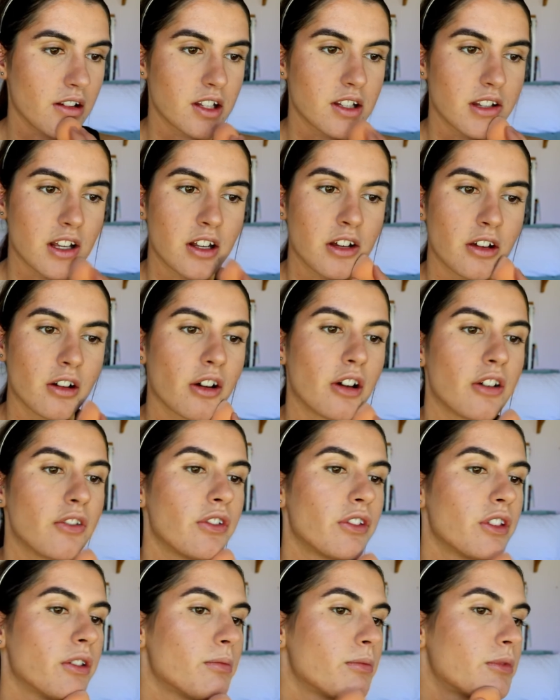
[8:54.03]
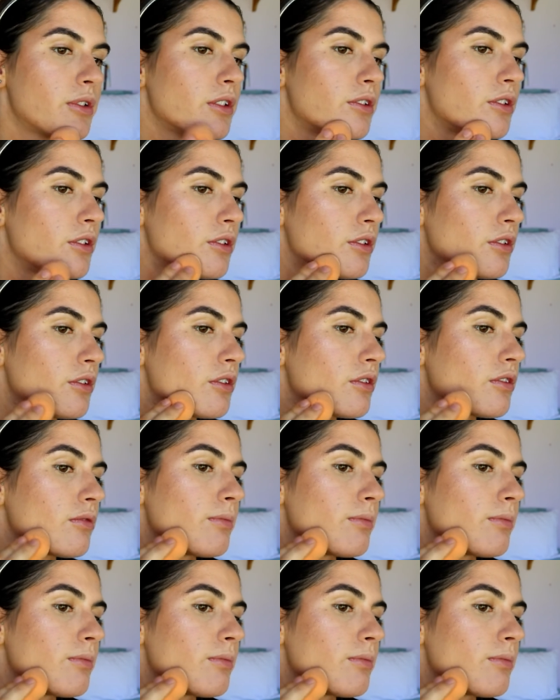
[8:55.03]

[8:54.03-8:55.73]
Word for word: of setting over them to